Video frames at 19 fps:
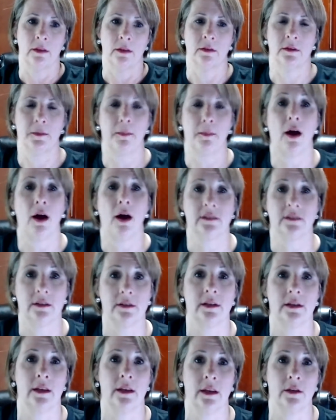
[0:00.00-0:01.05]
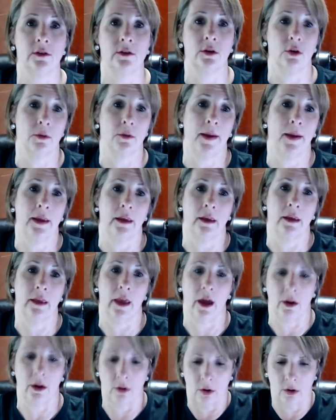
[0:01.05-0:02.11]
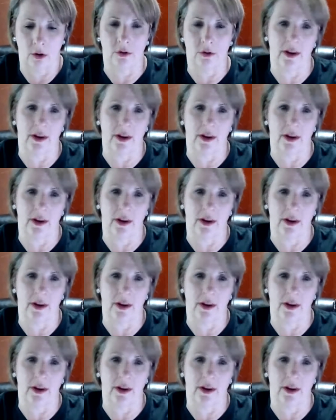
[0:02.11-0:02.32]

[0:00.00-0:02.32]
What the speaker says: deposited into your bank account or your